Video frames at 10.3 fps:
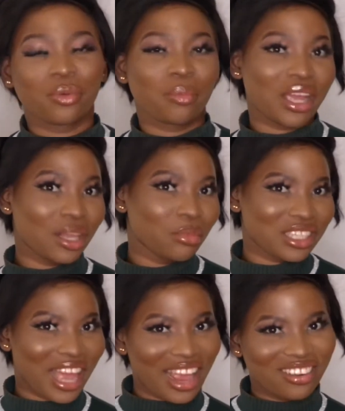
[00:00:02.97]
My name is
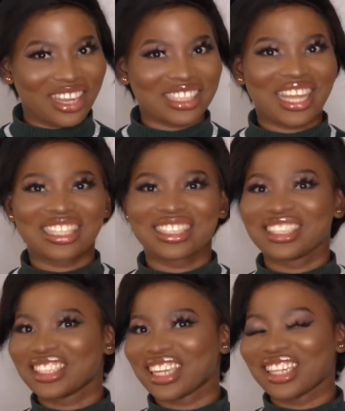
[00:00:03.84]
Irat and this
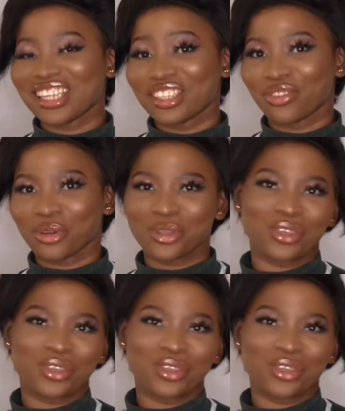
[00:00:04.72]
channel is for you